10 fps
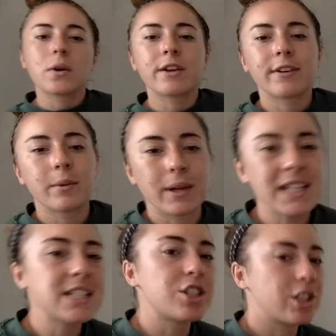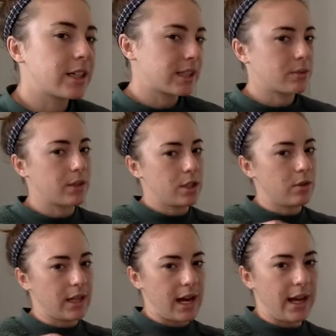if I wanted to share this with you
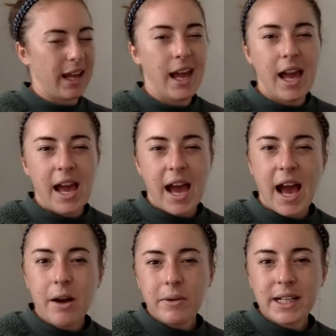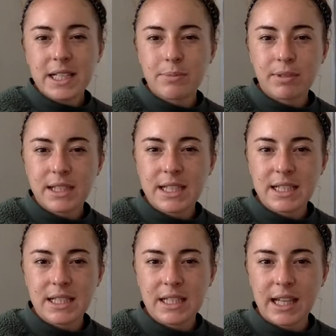and I, how would I split these
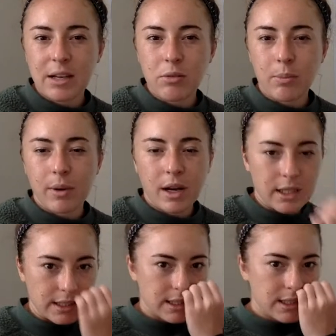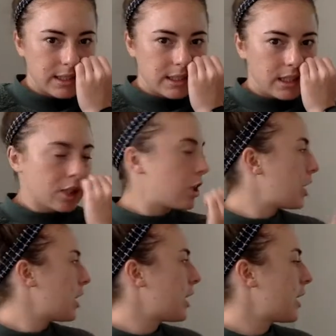into equal parts?
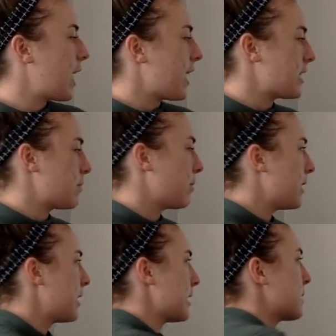Could I split this